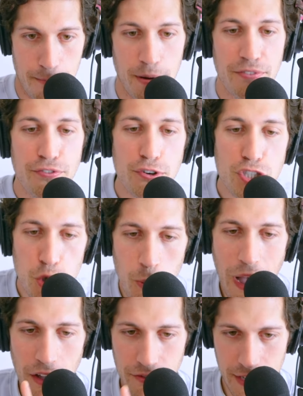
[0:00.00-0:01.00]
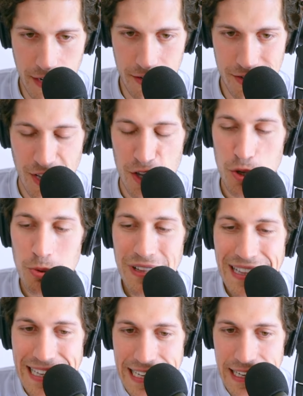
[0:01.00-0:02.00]
But for 12 years, you
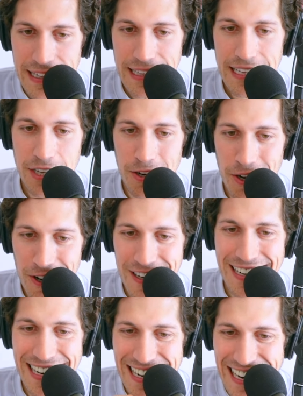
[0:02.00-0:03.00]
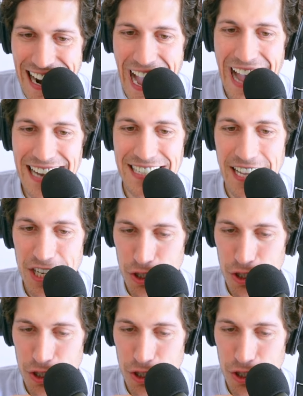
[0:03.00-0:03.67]
legally could not